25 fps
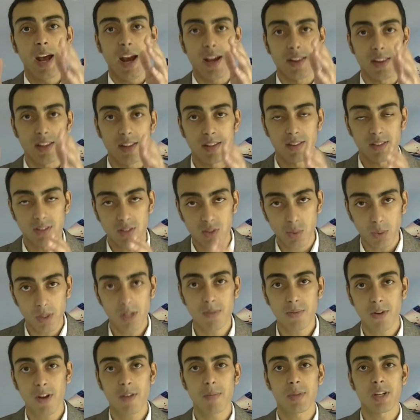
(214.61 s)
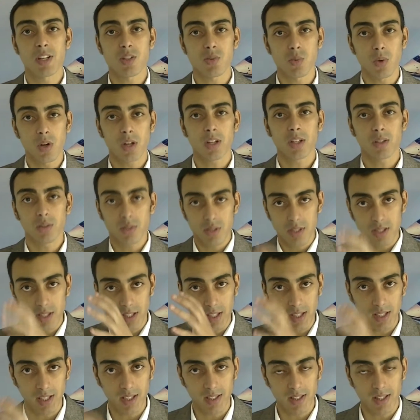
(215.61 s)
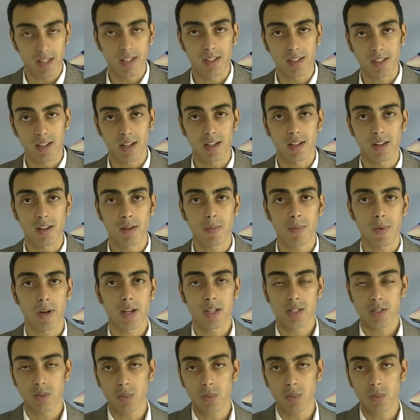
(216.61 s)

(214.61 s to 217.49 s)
and then 25 minutes working or studying, and then another break.